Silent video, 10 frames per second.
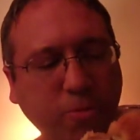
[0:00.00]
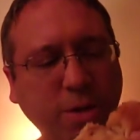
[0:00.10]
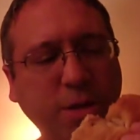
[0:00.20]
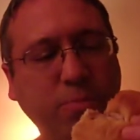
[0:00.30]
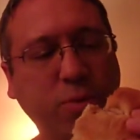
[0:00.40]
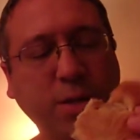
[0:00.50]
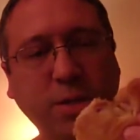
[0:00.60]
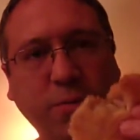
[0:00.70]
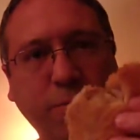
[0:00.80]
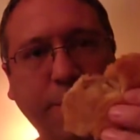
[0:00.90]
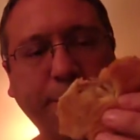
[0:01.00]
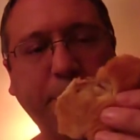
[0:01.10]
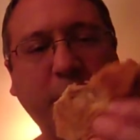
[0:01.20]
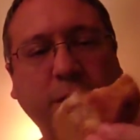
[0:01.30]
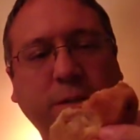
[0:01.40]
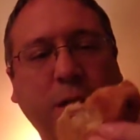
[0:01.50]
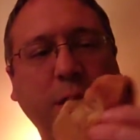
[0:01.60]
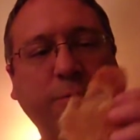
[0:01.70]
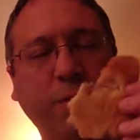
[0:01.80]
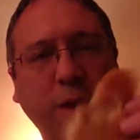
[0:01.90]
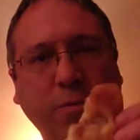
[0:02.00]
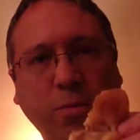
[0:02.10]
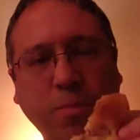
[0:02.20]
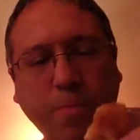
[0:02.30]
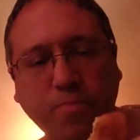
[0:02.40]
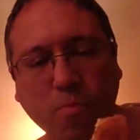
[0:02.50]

Pretty impressive. It packs a lot of flavor.